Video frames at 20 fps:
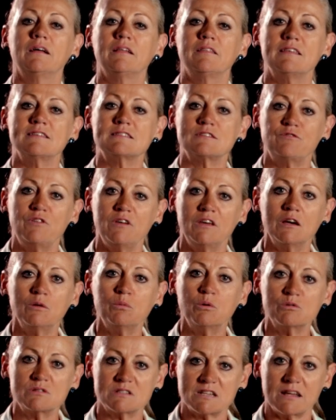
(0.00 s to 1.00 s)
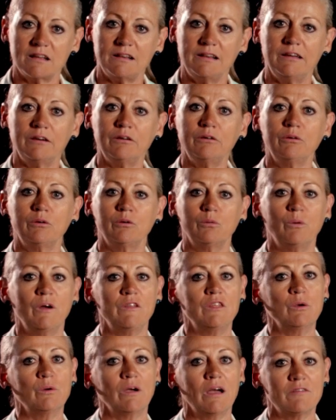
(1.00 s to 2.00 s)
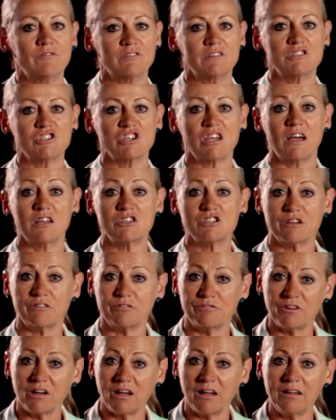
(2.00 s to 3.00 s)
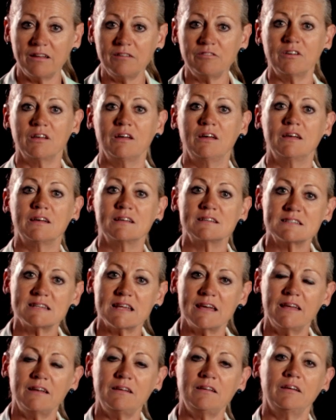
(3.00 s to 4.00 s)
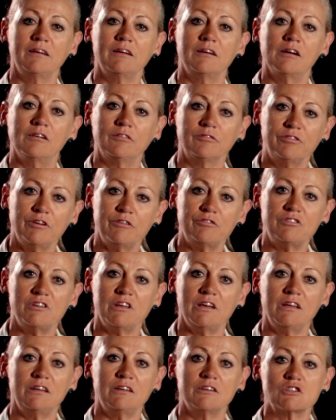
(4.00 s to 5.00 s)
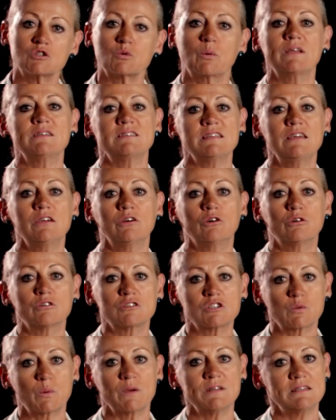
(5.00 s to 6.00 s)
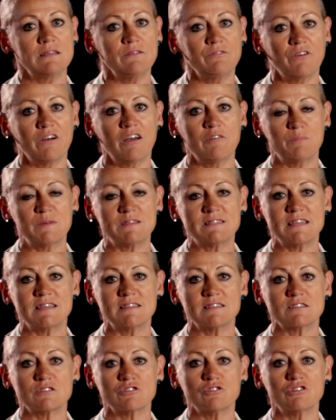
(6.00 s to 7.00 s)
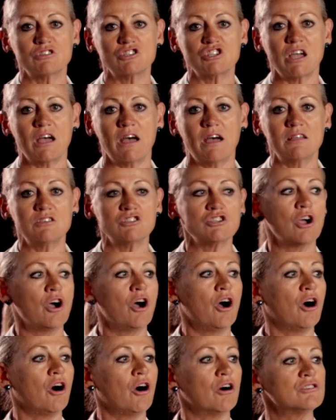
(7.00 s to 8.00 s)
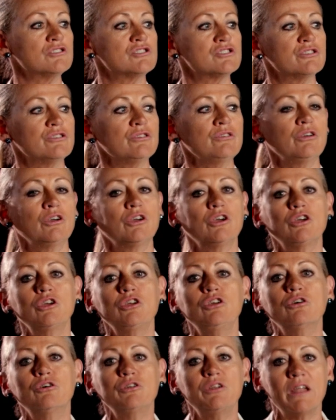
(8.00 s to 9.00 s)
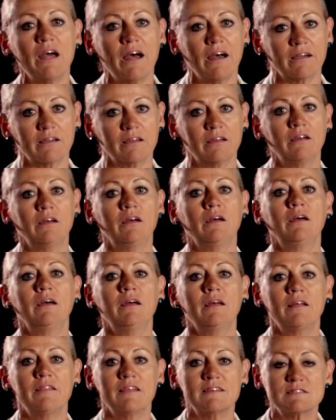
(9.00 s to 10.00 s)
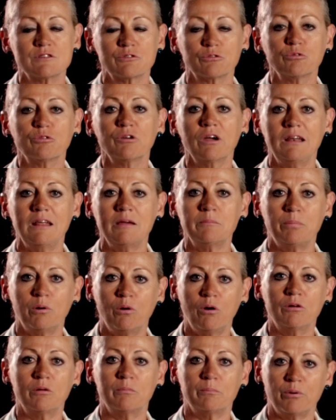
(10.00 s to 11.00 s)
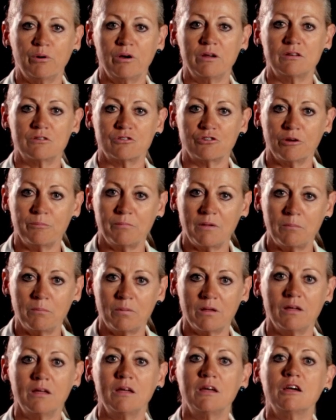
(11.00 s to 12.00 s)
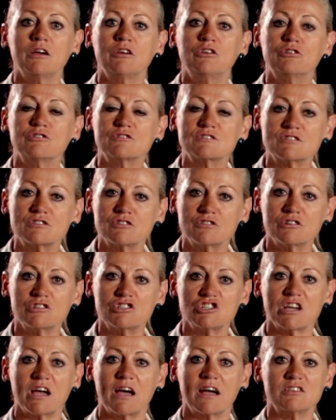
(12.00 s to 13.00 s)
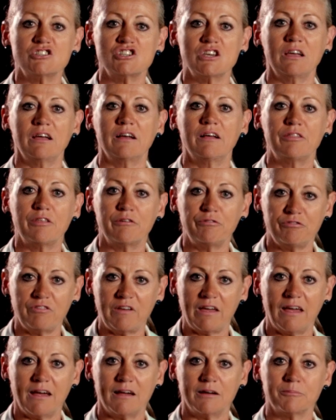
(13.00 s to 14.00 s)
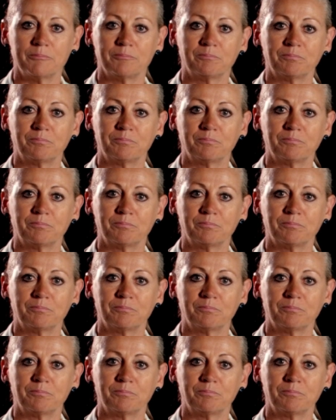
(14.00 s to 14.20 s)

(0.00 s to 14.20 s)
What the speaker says: This figure will tell you whether you have to charge a 5, 10, 15, 20 or 25% surcharge onto your NUC. It's a really important point to remember. You're surcharging the fare.